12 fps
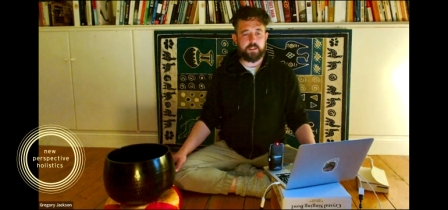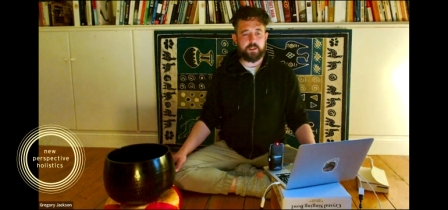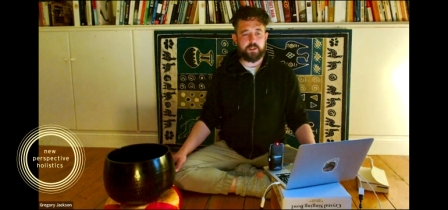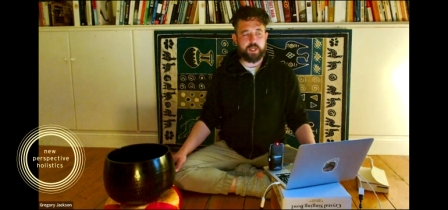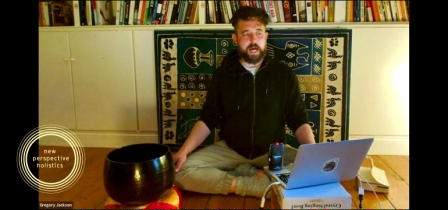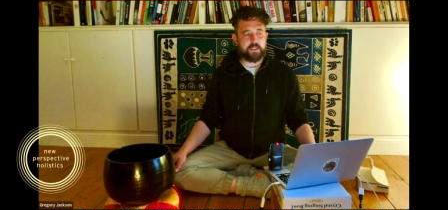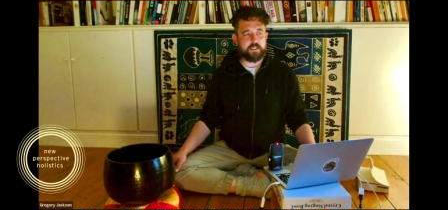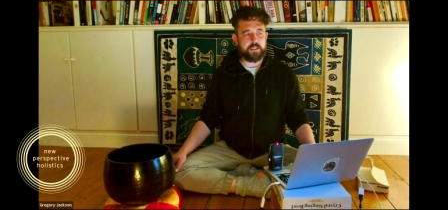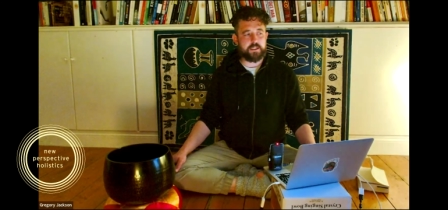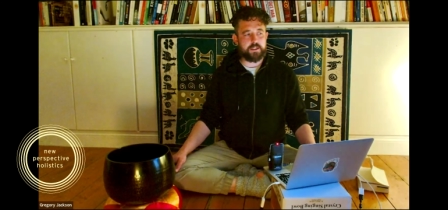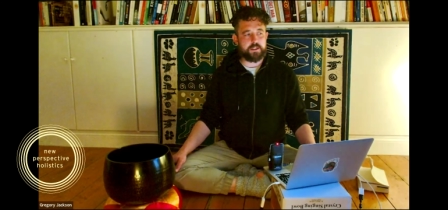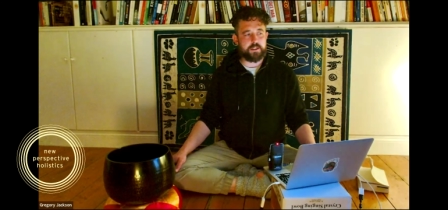
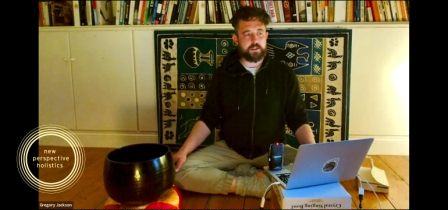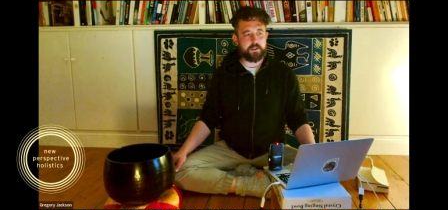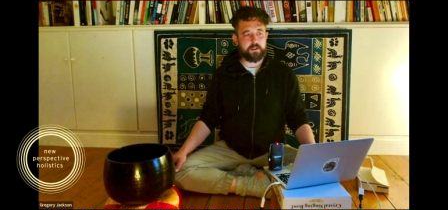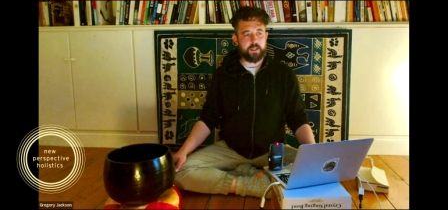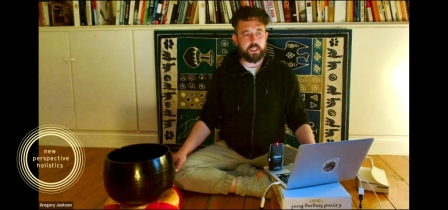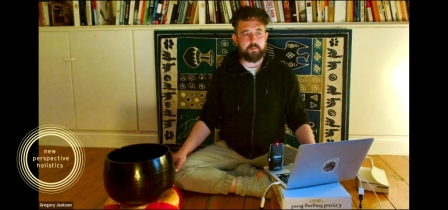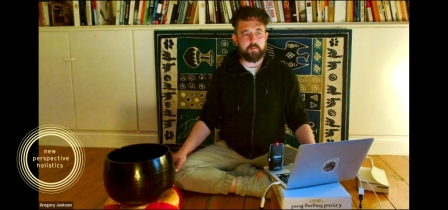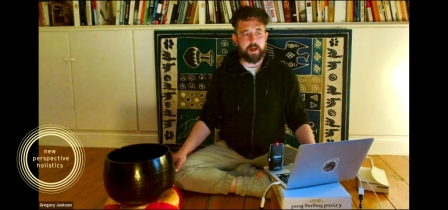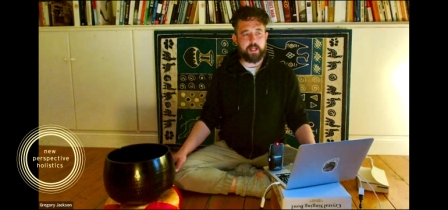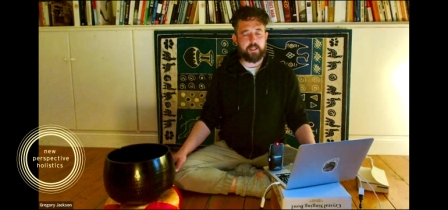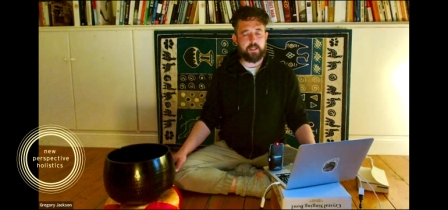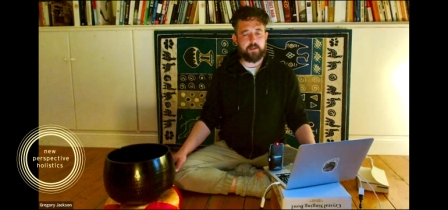chest and
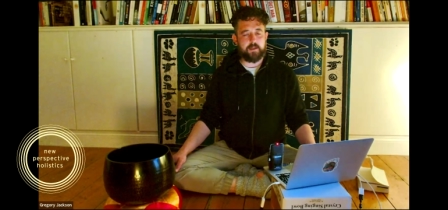belly.